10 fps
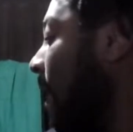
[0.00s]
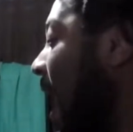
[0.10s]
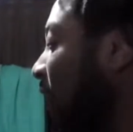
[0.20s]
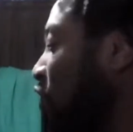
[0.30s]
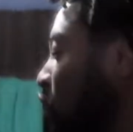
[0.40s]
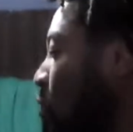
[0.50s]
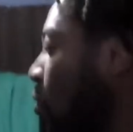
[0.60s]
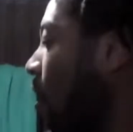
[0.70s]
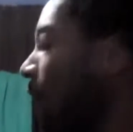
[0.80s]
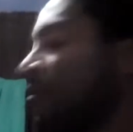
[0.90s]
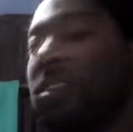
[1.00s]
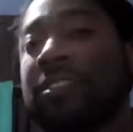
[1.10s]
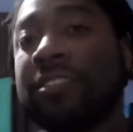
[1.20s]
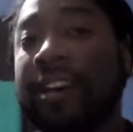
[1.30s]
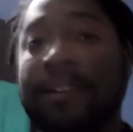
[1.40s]
I show off this
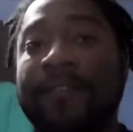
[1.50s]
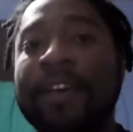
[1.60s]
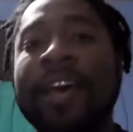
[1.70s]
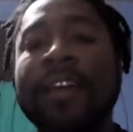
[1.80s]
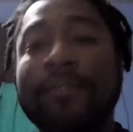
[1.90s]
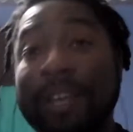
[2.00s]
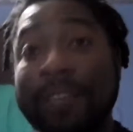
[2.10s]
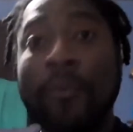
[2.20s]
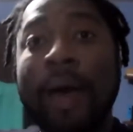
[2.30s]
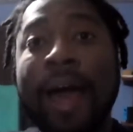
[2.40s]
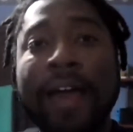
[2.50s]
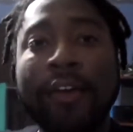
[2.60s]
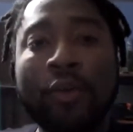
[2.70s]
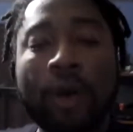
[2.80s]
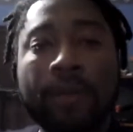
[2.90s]
stuff, the reason why I
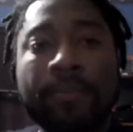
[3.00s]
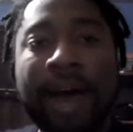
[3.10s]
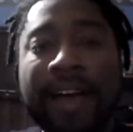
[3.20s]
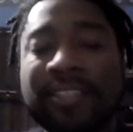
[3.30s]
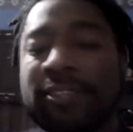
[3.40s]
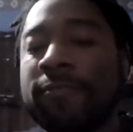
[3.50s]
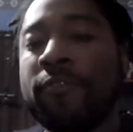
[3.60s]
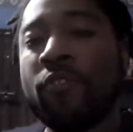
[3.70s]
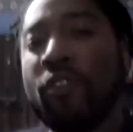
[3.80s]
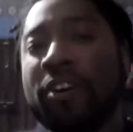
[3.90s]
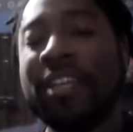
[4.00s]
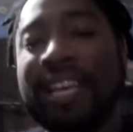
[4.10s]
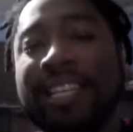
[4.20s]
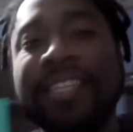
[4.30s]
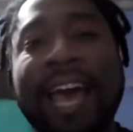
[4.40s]
do unboxings for
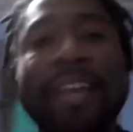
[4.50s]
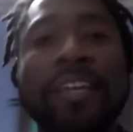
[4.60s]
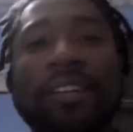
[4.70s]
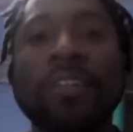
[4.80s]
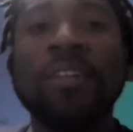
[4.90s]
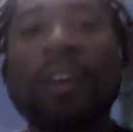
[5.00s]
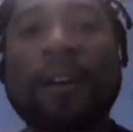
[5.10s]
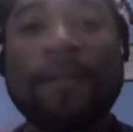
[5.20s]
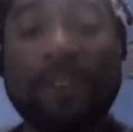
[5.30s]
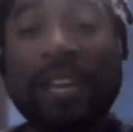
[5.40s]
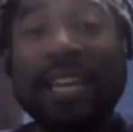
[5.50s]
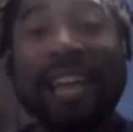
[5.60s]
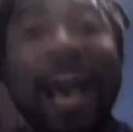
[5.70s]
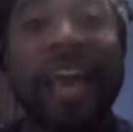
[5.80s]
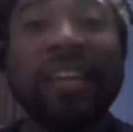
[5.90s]
these kind of, for these
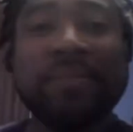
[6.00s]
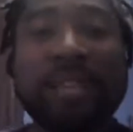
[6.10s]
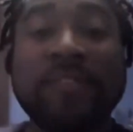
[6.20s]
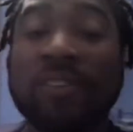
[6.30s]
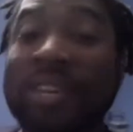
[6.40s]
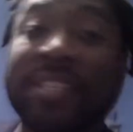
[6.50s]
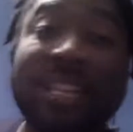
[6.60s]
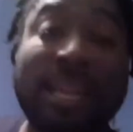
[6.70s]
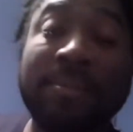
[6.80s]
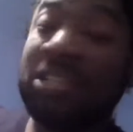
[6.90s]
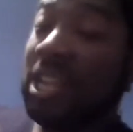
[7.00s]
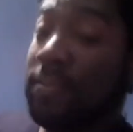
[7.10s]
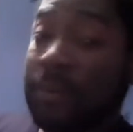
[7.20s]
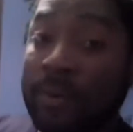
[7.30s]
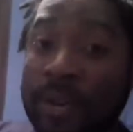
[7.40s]
items, even though they seem cheap
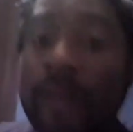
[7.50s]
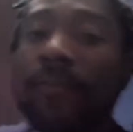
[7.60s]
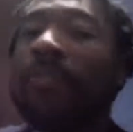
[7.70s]
and whatever,